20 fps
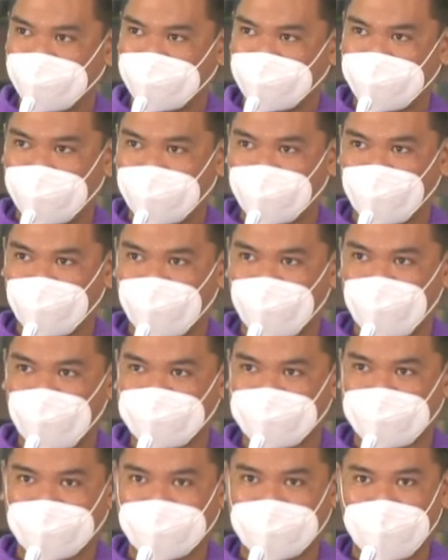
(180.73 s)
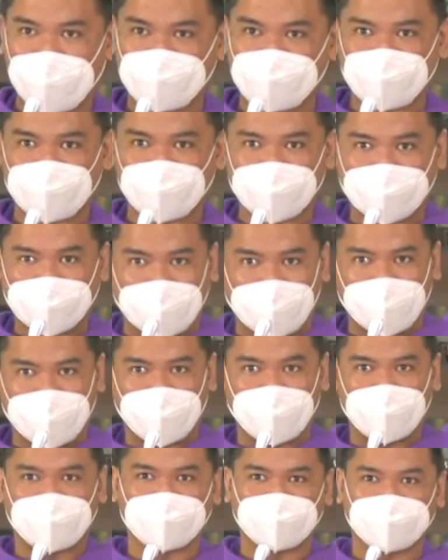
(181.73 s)
din ako sa
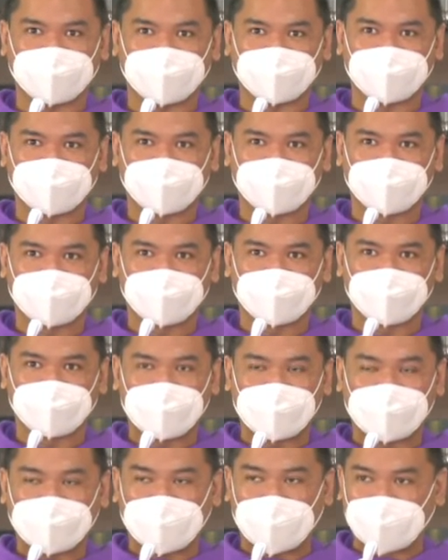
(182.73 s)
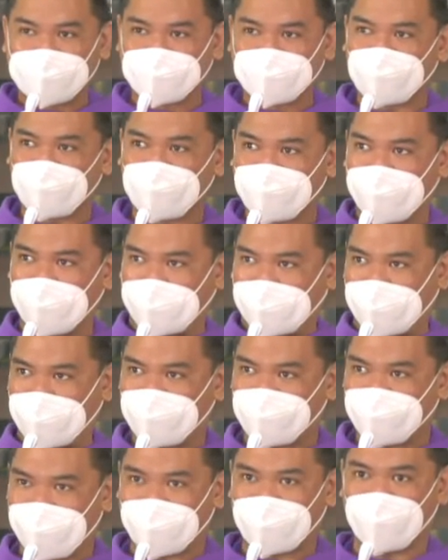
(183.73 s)
gasolinahan.
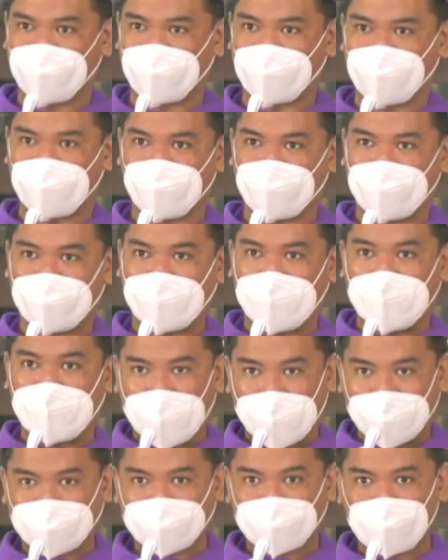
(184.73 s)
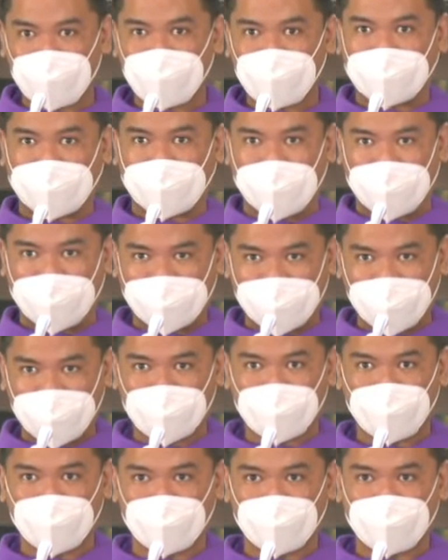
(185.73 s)
Nagsumikap ako. At kung kaya
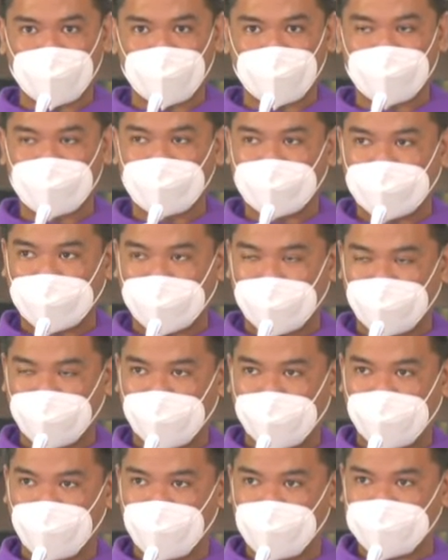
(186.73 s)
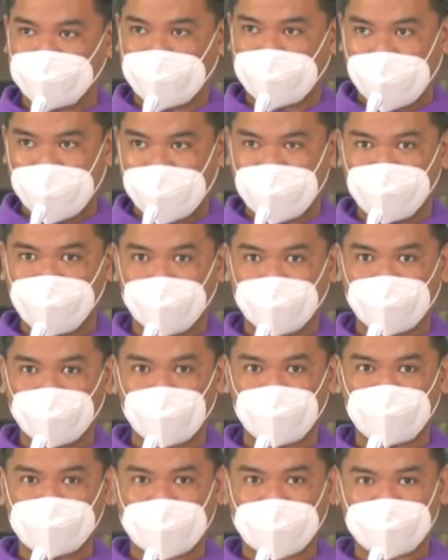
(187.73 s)
ko, if I was able
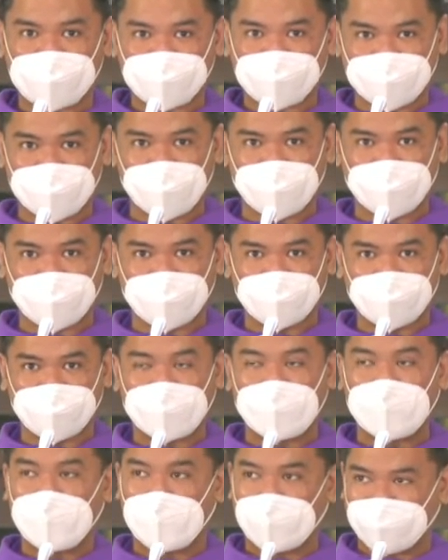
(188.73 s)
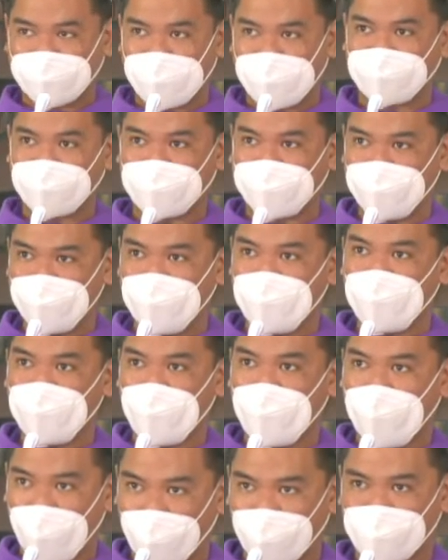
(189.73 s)
to succeed, then
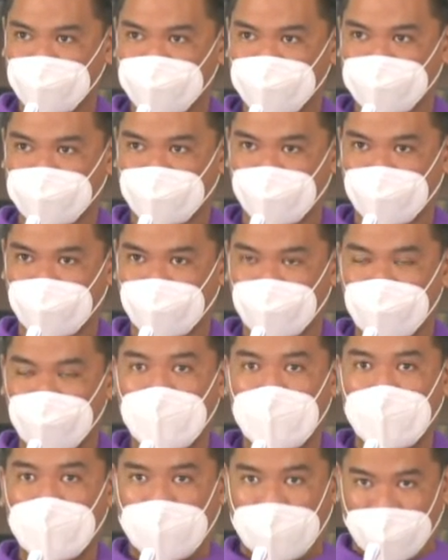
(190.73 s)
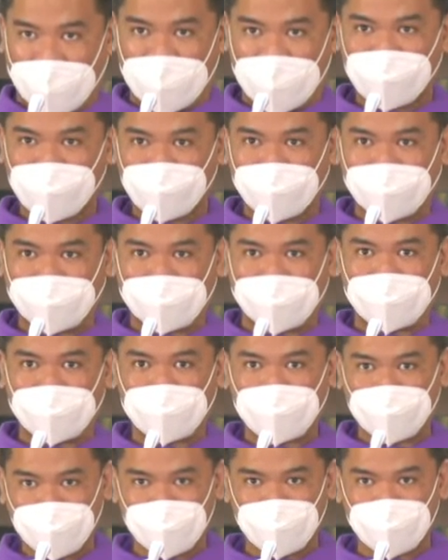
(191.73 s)
you also have it
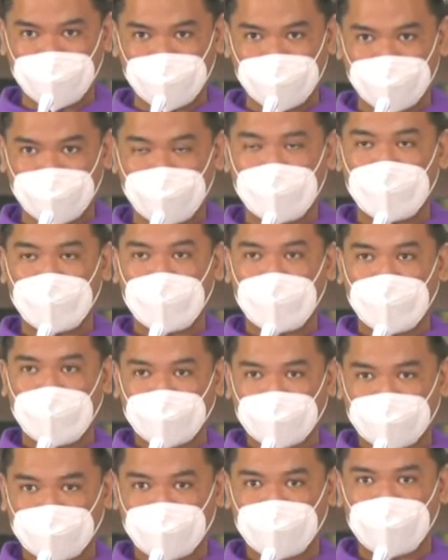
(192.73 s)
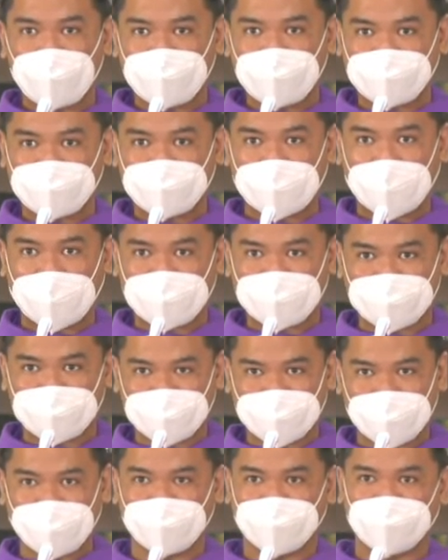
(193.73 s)
in you to
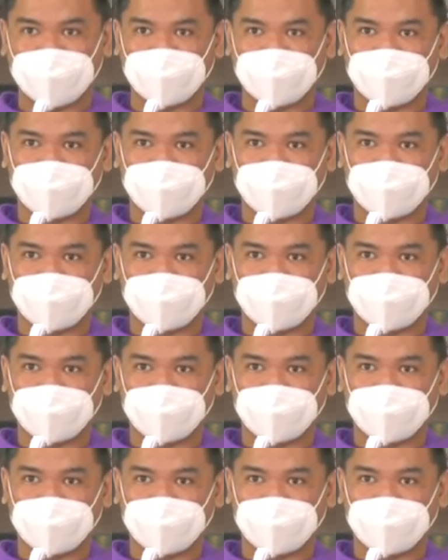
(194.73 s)
succeed.